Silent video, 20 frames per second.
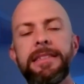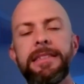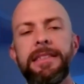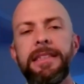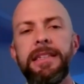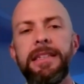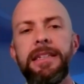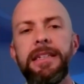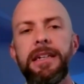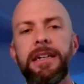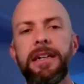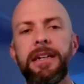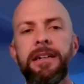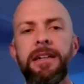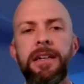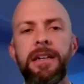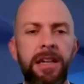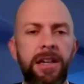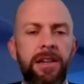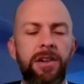the, and
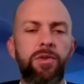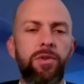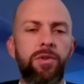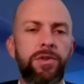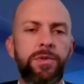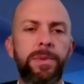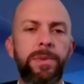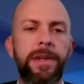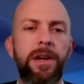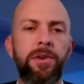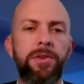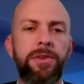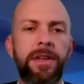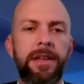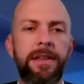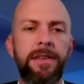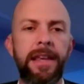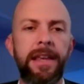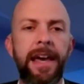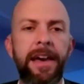of course we know
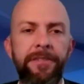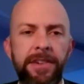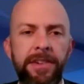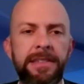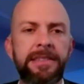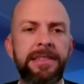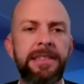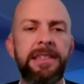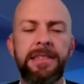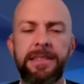that the efficacy